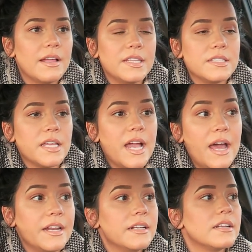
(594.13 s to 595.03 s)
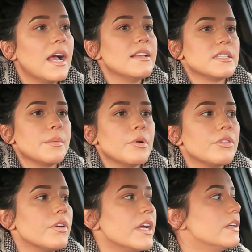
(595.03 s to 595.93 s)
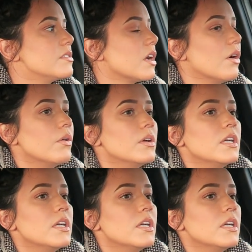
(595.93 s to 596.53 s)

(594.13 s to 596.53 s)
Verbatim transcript: at least they had it as number three, so